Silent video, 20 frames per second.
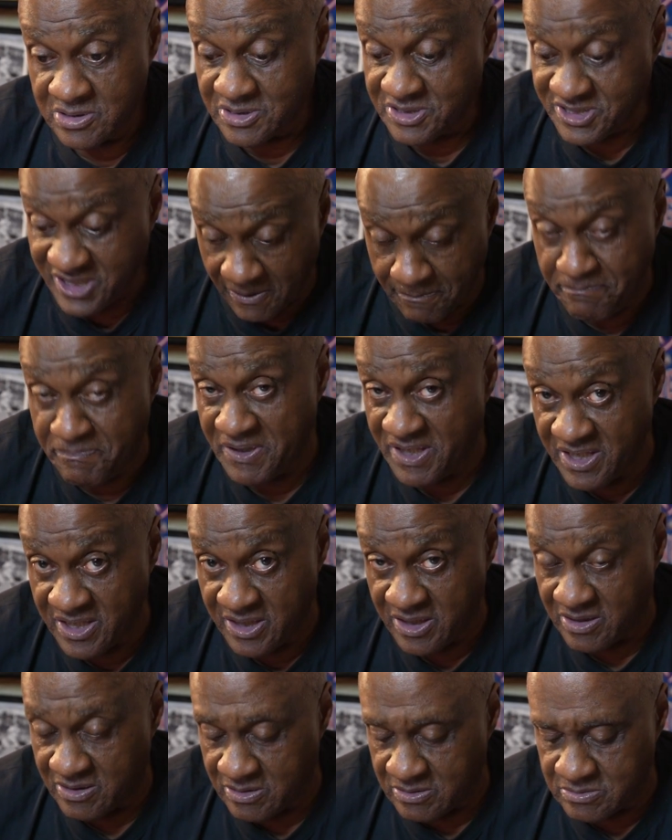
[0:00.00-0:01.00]
can
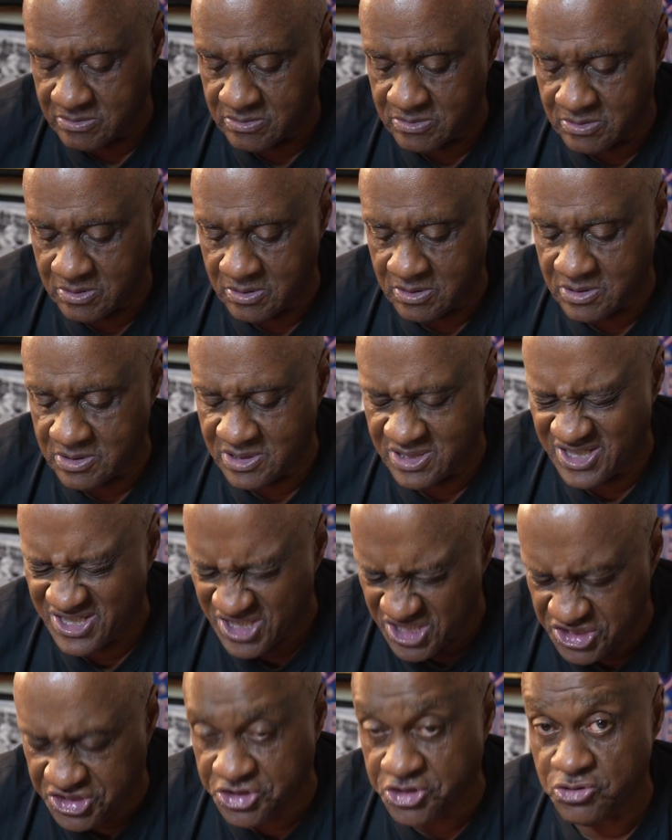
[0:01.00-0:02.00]
be an
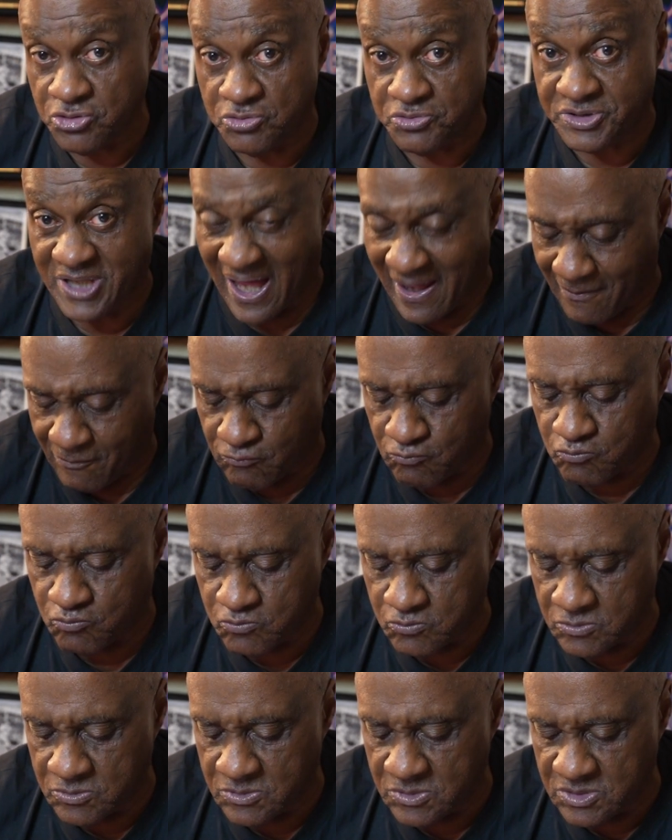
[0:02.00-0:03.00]
issue that
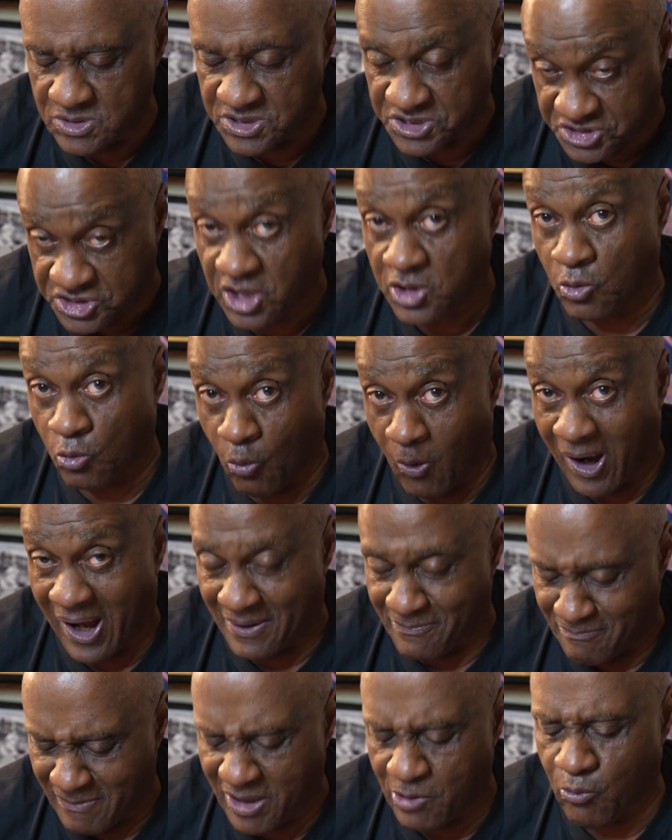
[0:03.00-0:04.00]
is
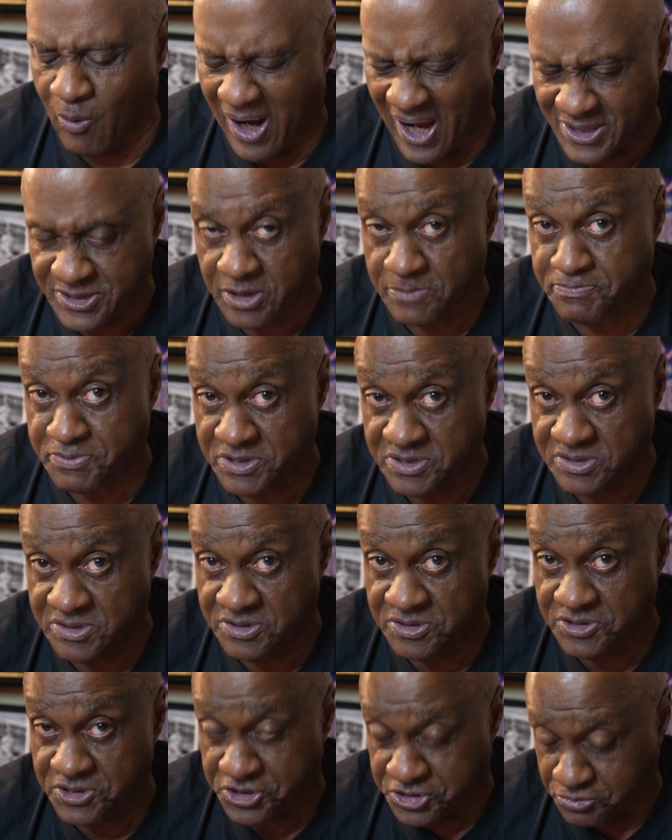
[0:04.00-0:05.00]
may wind up in
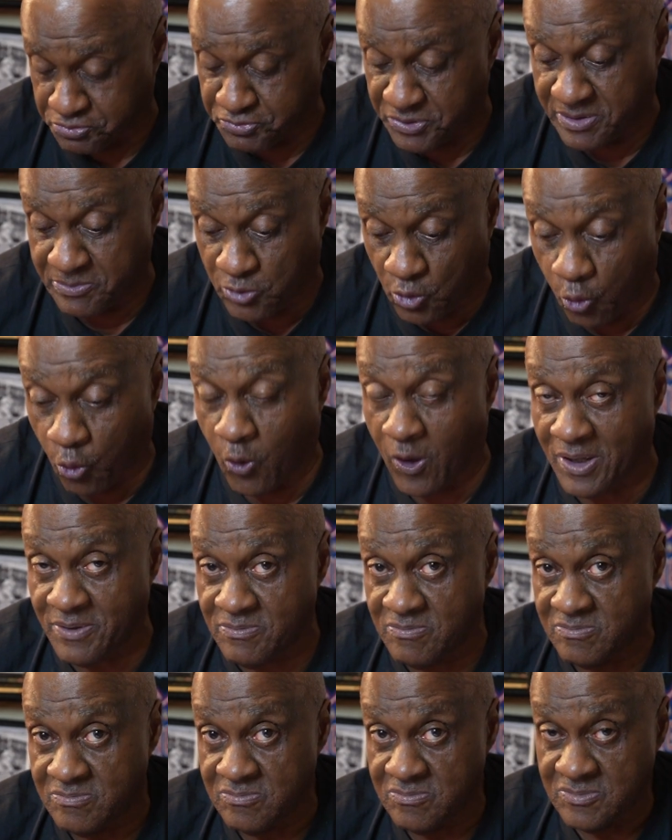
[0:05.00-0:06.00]
the Supreme Court,
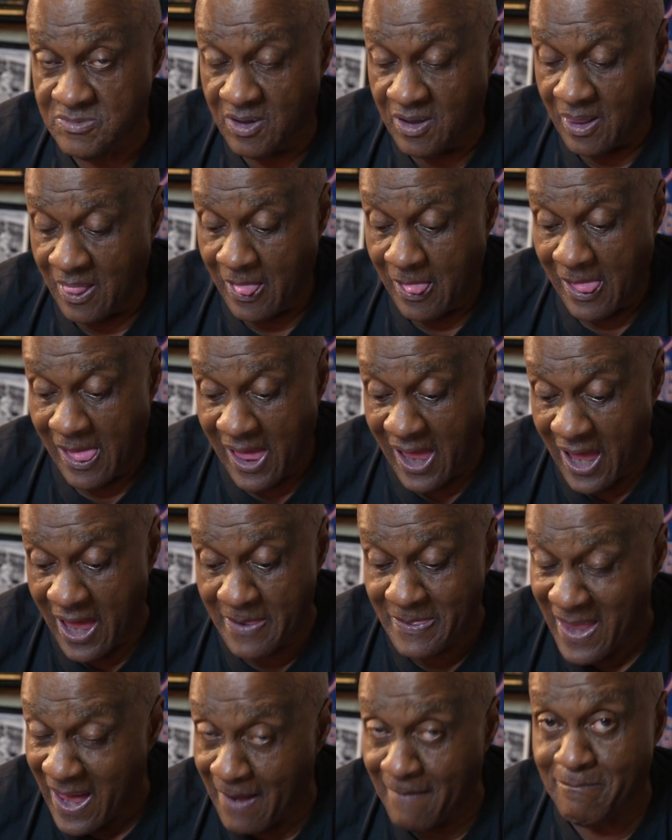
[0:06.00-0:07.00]

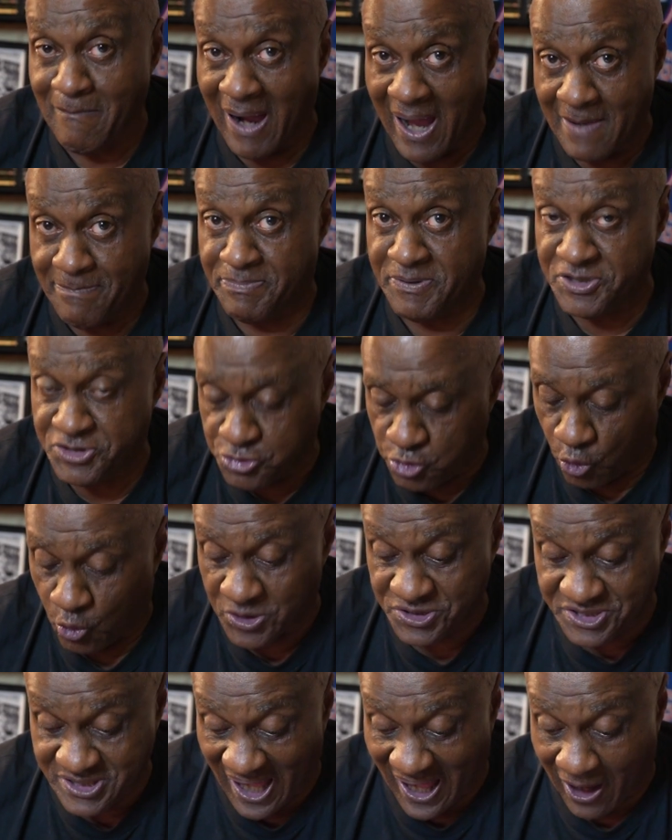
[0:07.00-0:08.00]
and that might be
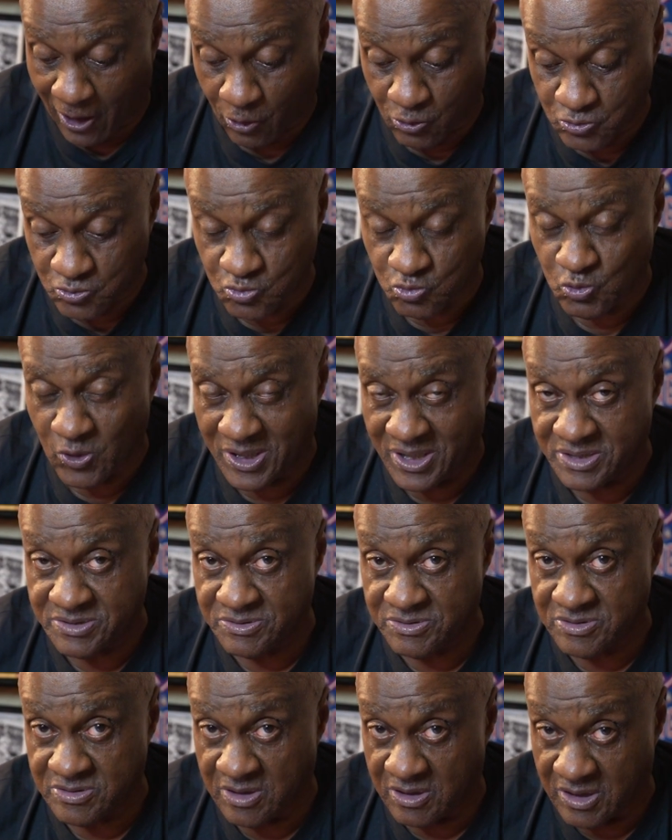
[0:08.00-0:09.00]
tossed out
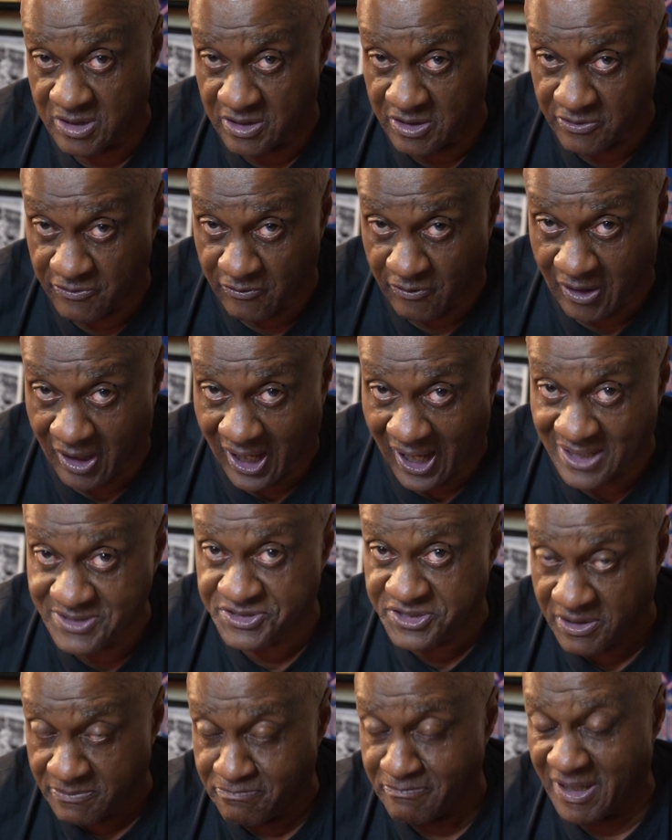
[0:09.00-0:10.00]
when I
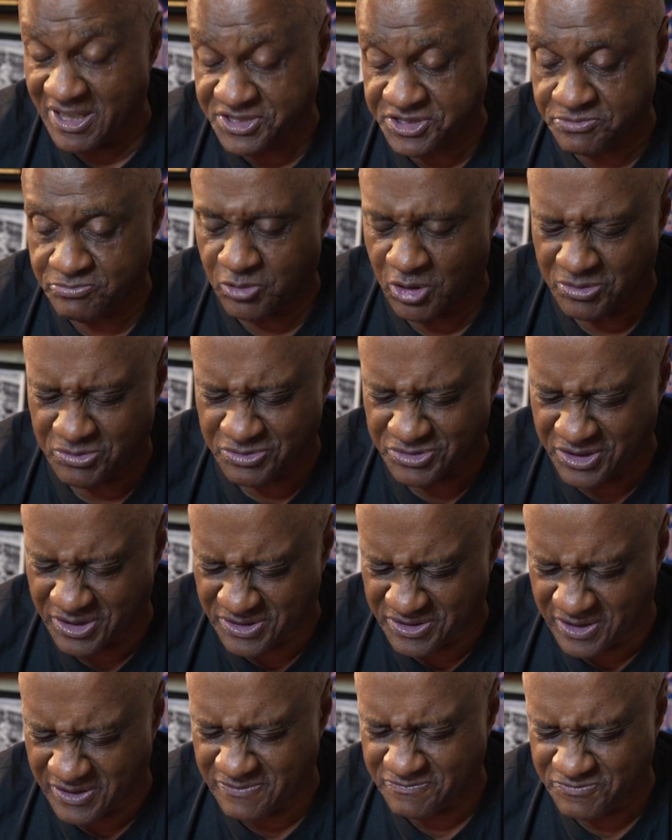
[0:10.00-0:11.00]
did mention
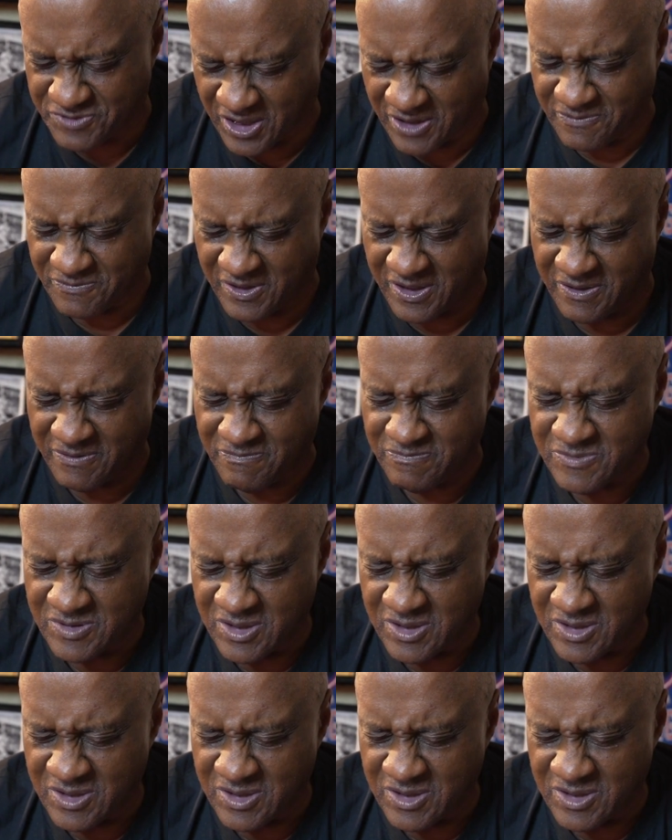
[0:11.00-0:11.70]
the